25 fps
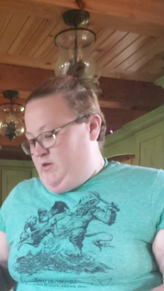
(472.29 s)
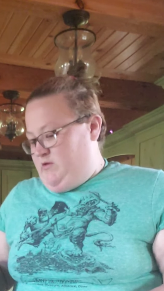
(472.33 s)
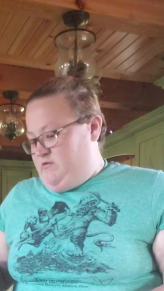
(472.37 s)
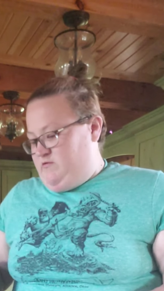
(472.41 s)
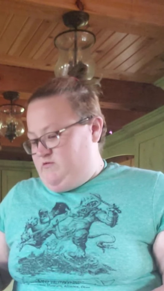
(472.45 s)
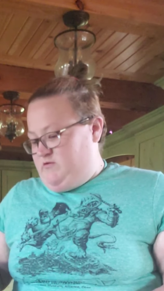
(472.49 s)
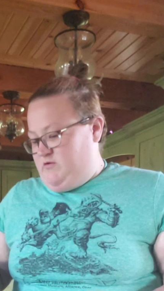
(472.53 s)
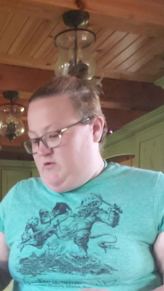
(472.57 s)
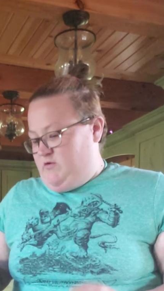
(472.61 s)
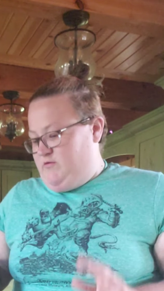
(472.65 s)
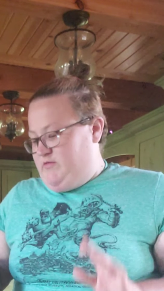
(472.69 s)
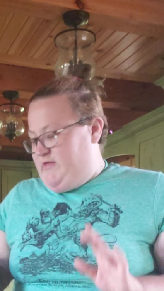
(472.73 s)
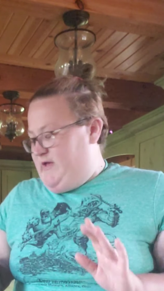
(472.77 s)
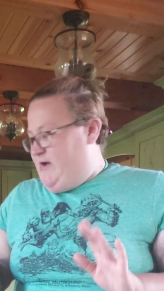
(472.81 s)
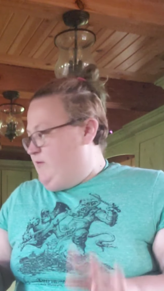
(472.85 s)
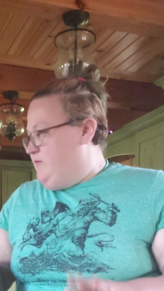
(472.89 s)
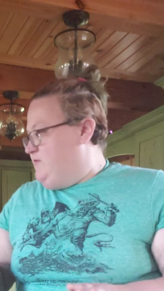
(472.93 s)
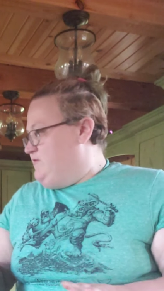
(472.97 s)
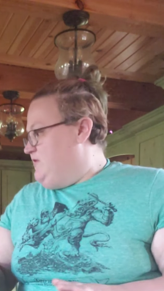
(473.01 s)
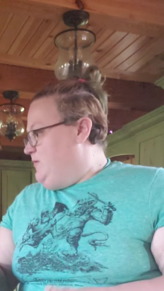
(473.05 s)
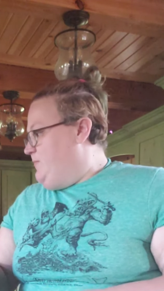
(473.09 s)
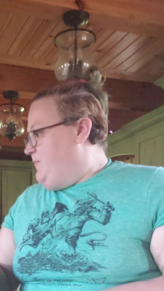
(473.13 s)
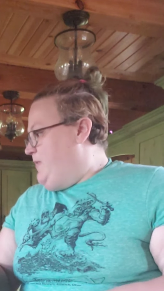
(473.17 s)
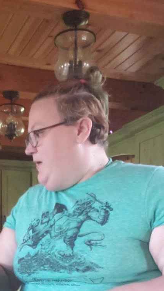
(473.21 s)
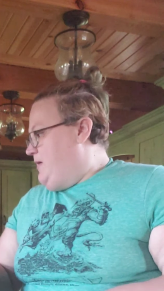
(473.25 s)
So that
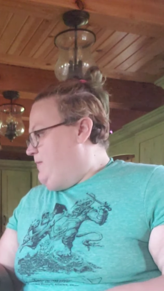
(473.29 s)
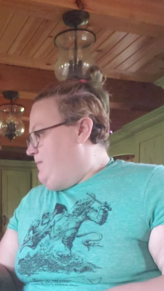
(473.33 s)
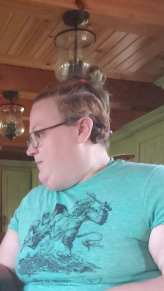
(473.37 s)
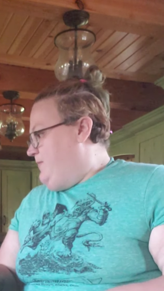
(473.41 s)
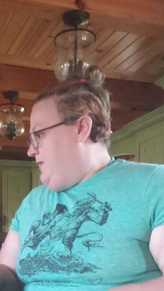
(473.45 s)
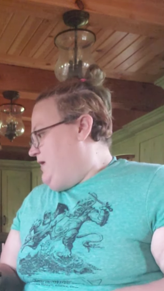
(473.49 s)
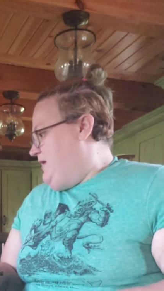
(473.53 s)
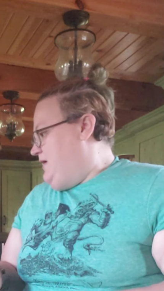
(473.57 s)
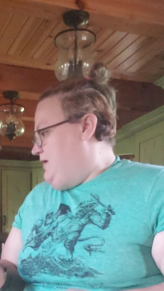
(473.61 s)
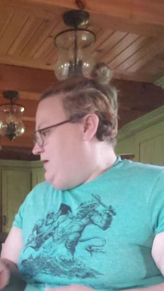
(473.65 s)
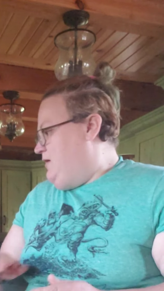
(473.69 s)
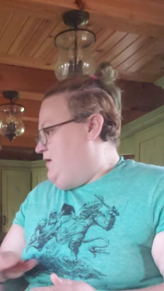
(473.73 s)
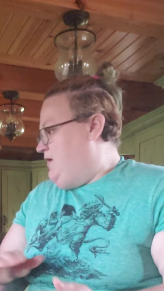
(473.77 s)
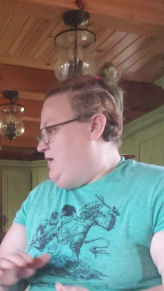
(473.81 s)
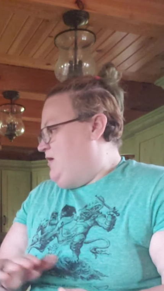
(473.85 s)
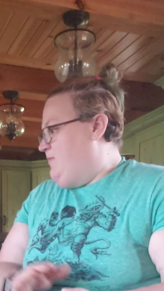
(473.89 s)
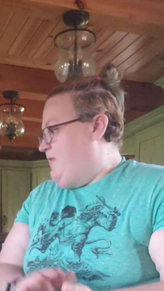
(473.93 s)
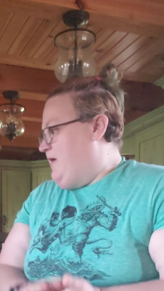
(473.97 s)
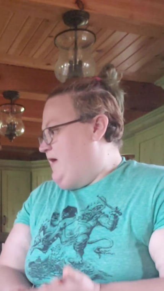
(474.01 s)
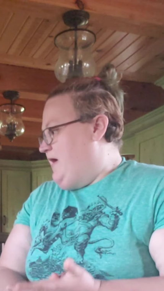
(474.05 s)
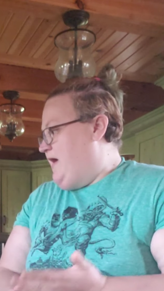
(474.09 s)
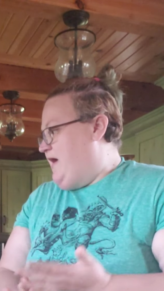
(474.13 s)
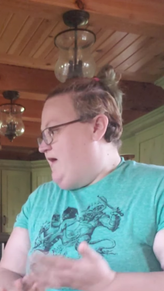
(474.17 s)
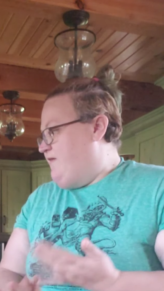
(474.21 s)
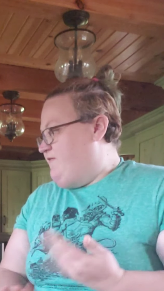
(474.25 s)
was our pumpkin,
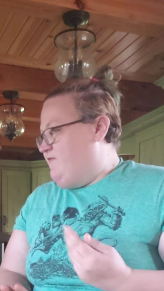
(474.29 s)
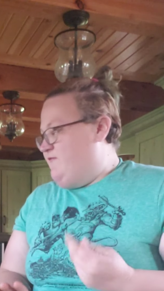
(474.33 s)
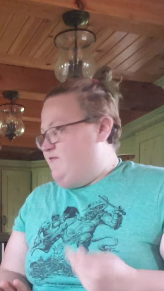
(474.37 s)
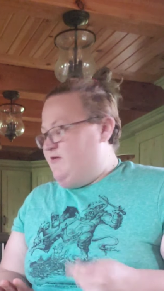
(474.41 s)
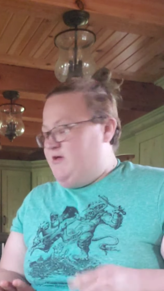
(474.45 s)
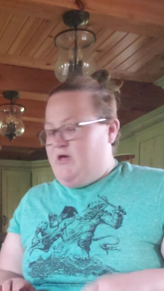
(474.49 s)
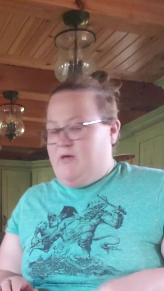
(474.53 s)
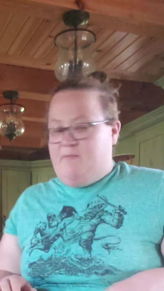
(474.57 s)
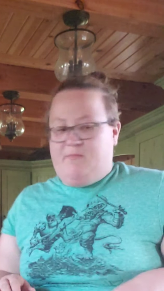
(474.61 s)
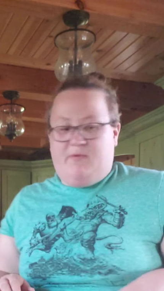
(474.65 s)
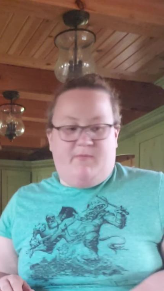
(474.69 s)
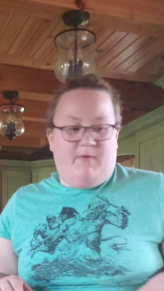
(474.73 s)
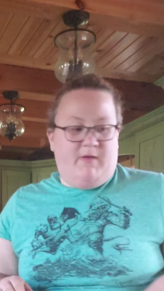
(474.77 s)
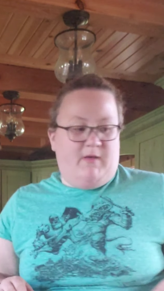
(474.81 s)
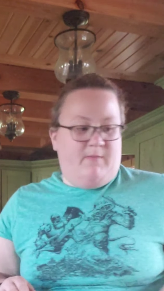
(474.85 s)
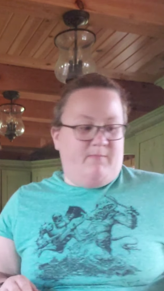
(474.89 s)
about half of a cup of